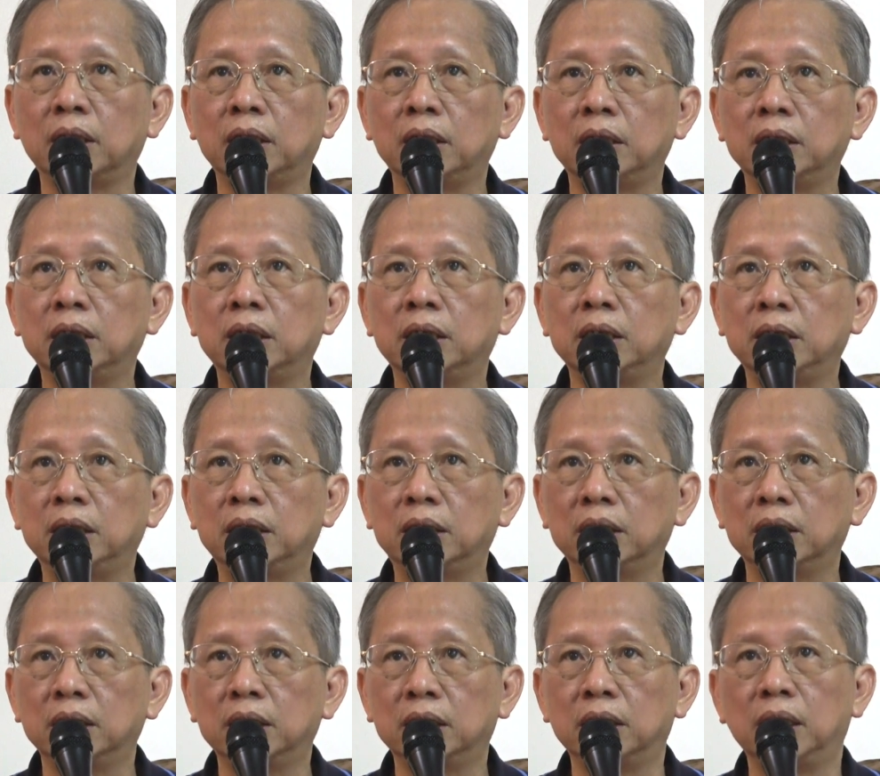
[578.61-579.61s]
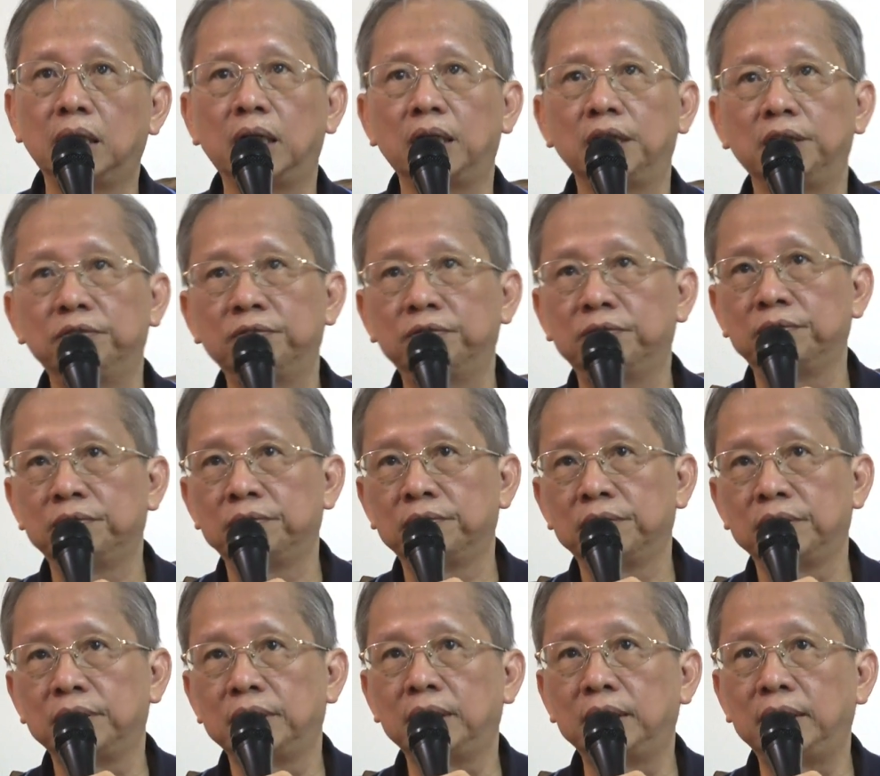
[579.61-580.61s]
is the eternal life,
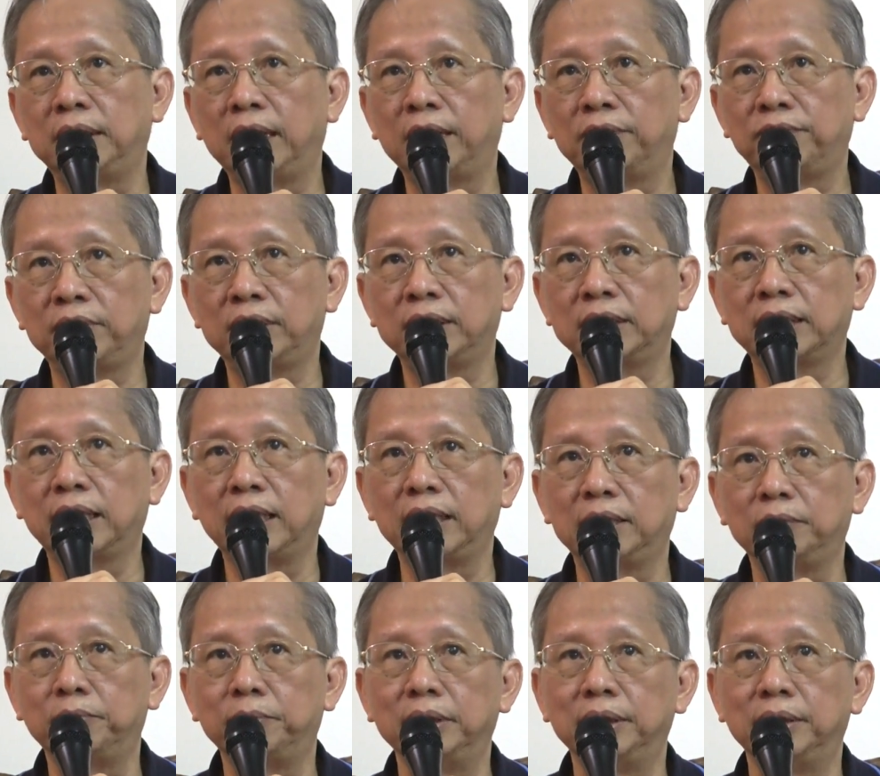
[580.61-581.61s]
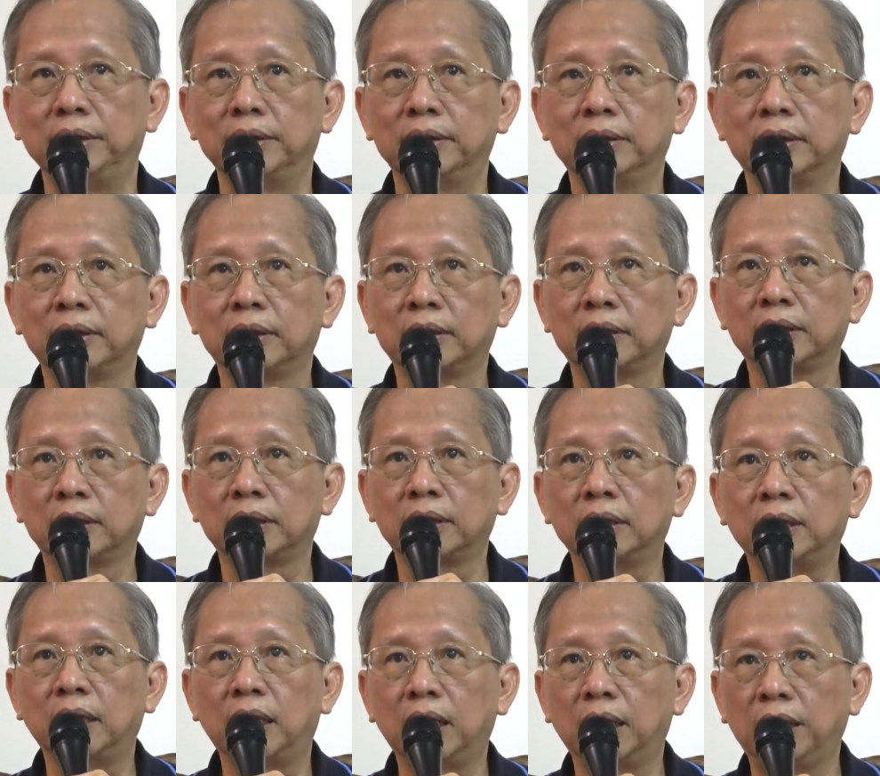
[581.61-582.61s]
the deathless element,
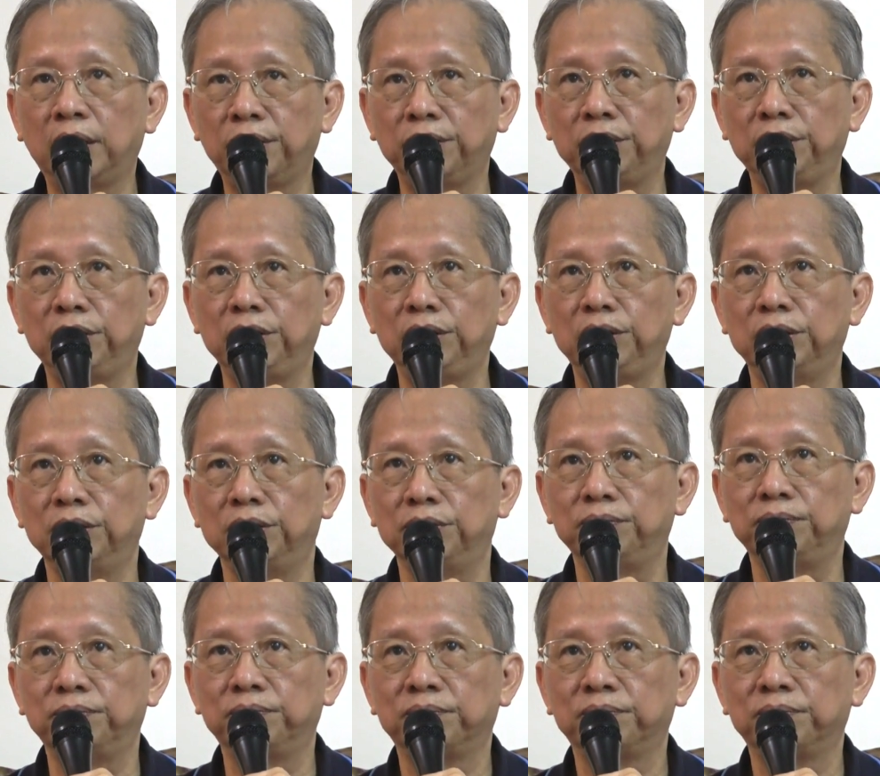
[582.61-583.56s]
the unconditioned.